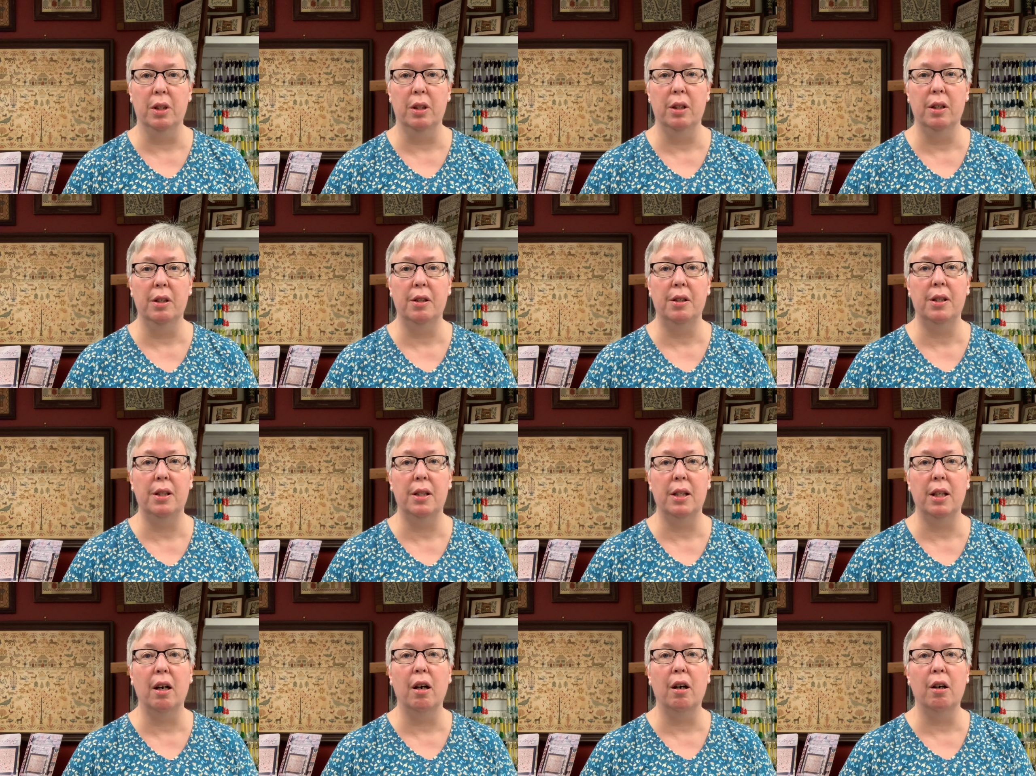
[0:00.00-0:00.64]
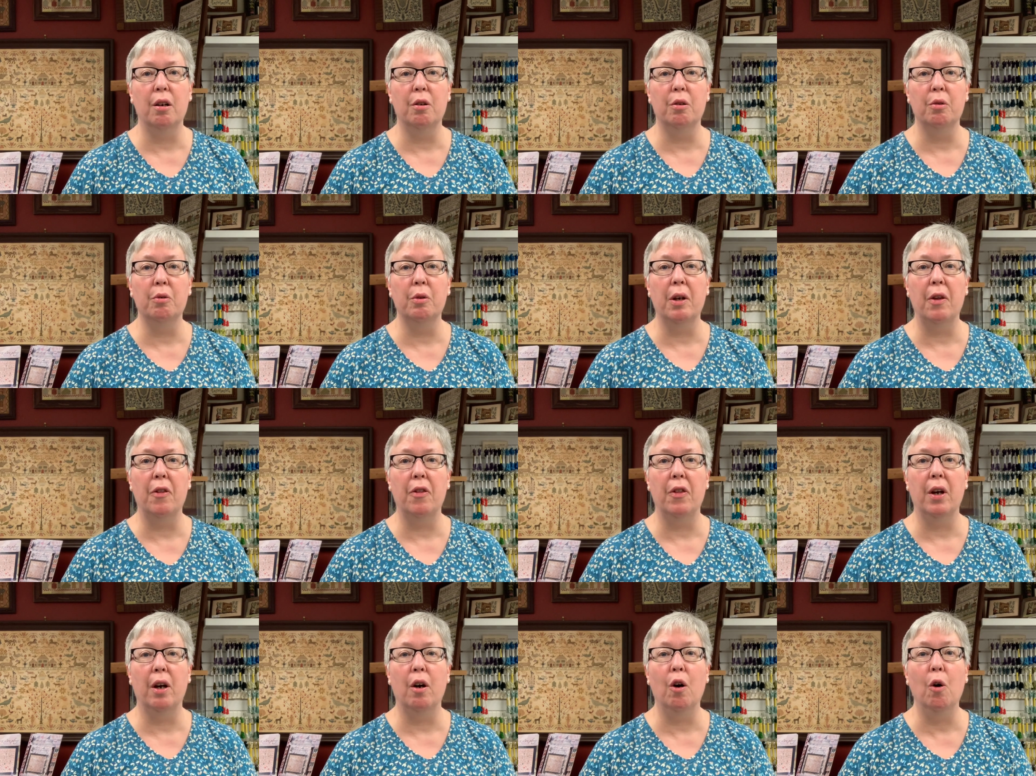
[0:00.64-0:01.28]
So
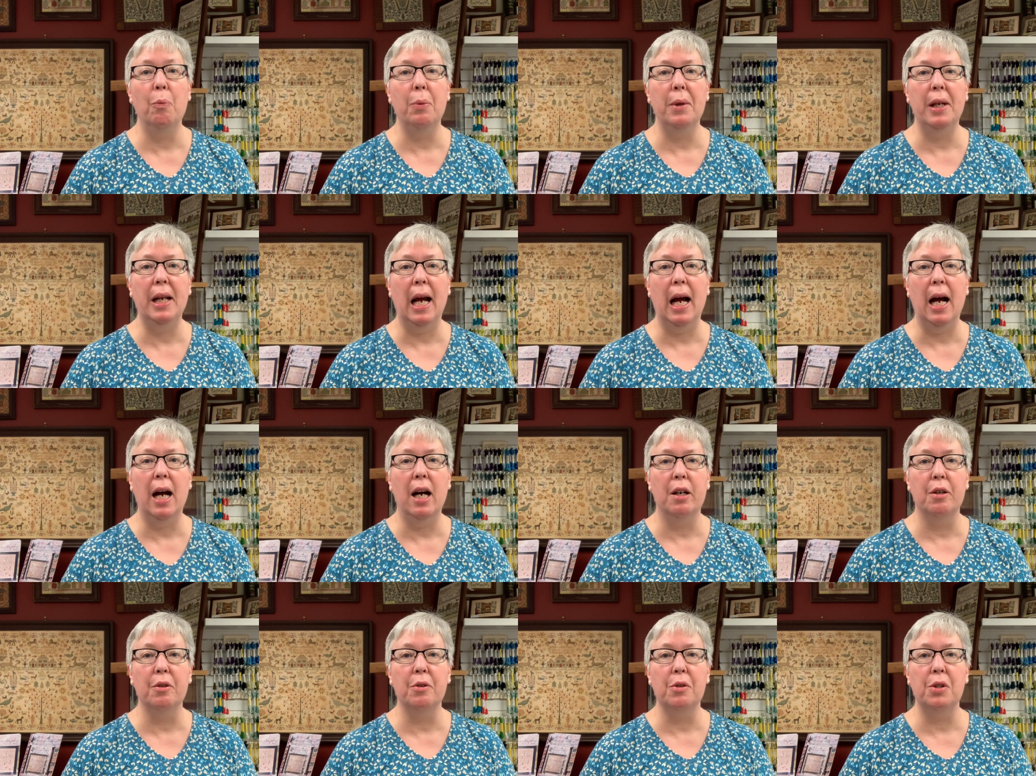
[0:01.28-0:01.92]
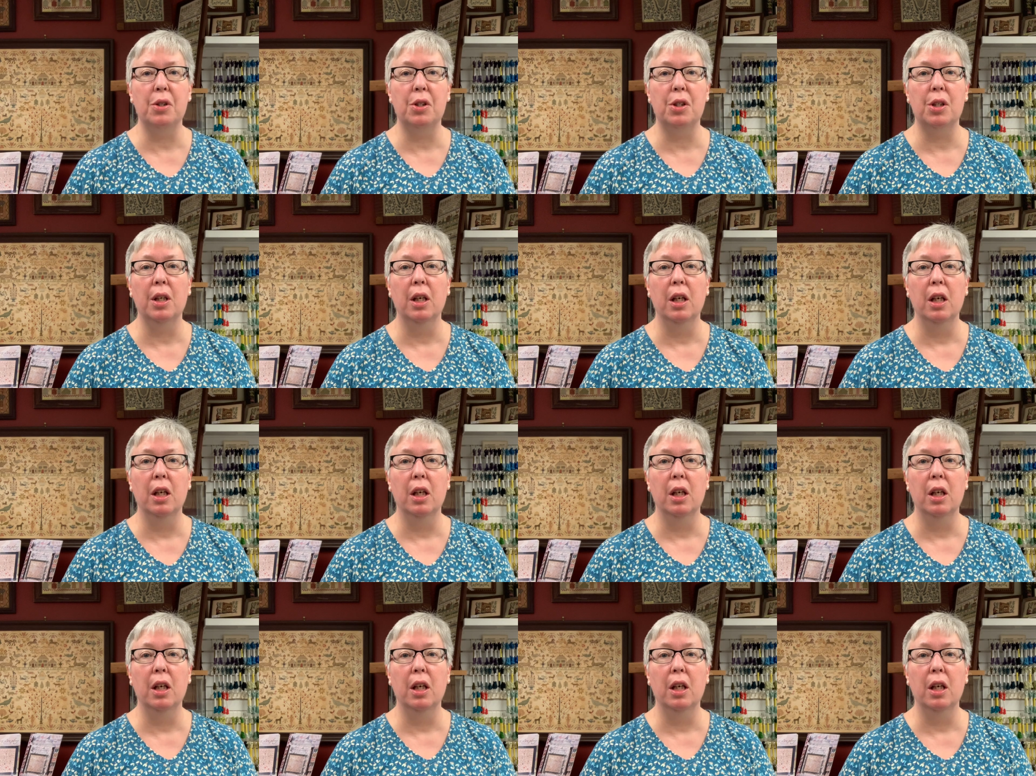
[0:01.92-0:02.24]
the open house